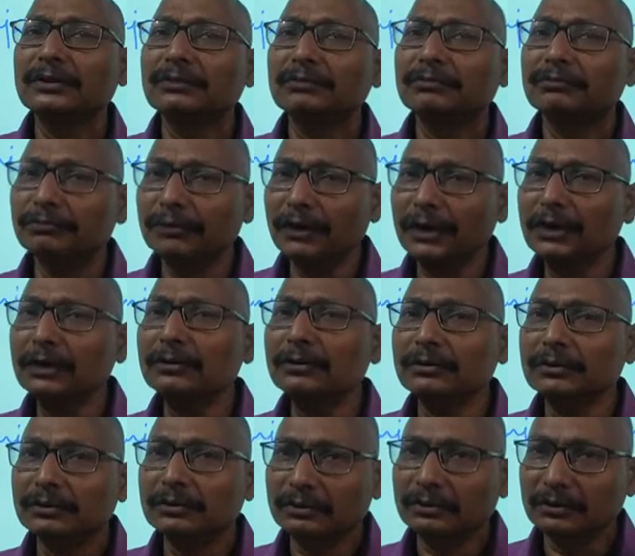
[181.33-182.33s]
one
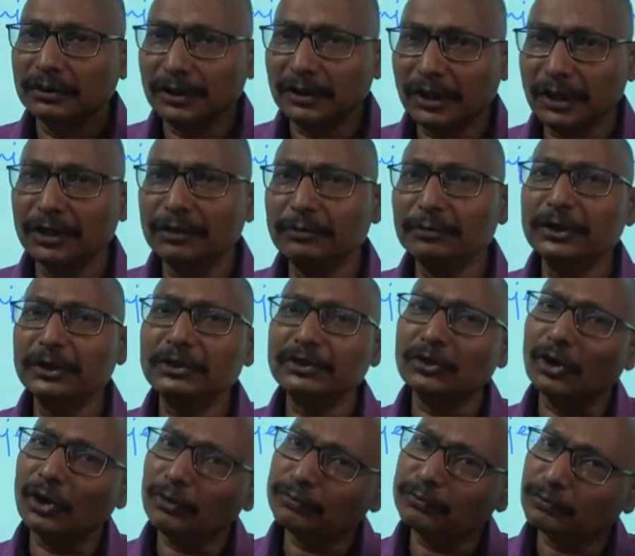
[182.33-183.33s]
element
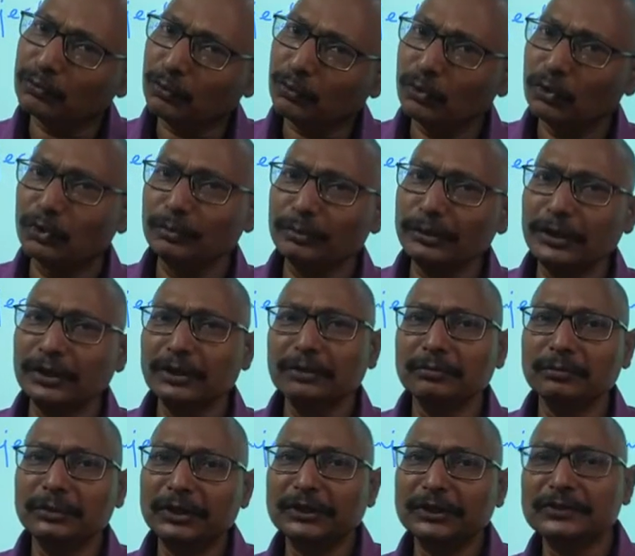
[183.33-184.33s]
of codomain,
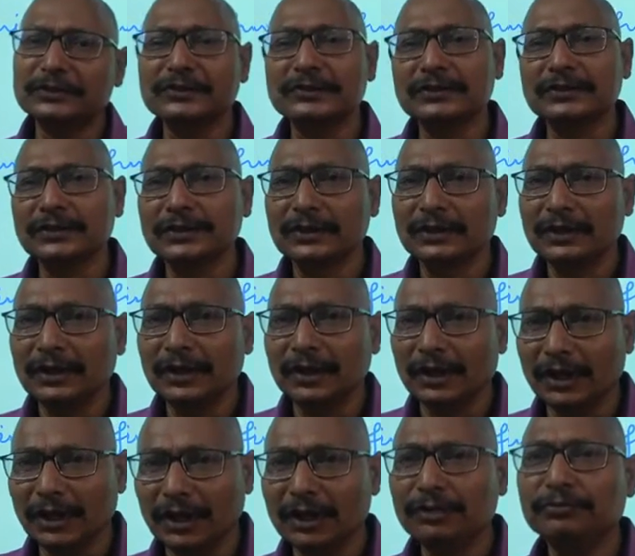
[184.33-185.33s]
means
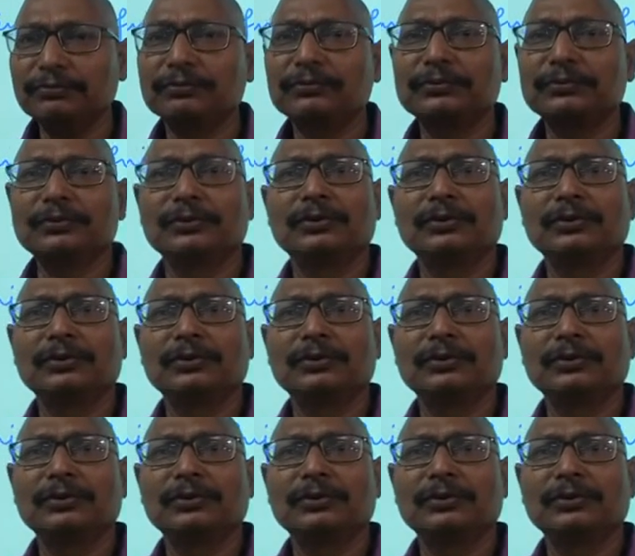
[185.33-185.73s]
if